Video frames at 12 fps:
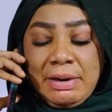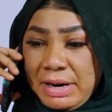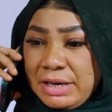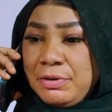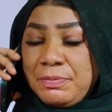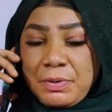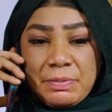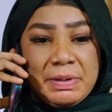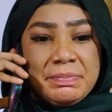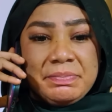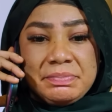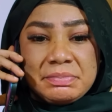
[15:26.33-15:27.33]
All right, no
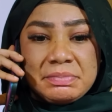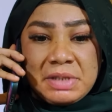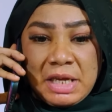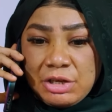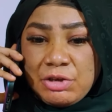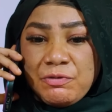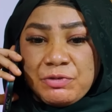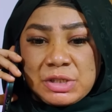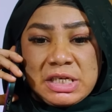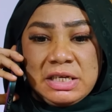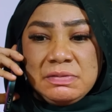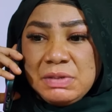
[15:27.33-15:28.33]
problem. Thank you for
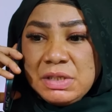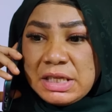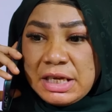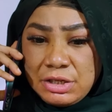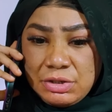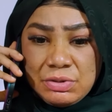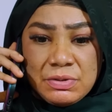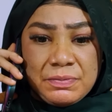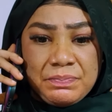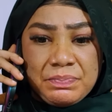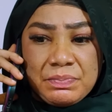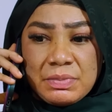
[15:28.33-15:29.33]
telling me. Thank you.
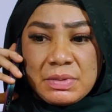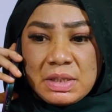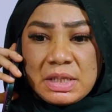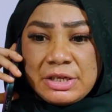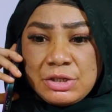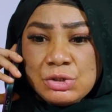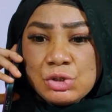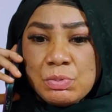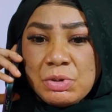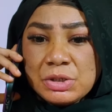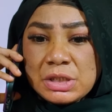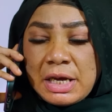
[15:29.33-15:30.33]
Thank you so
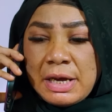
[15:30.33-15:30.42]
much.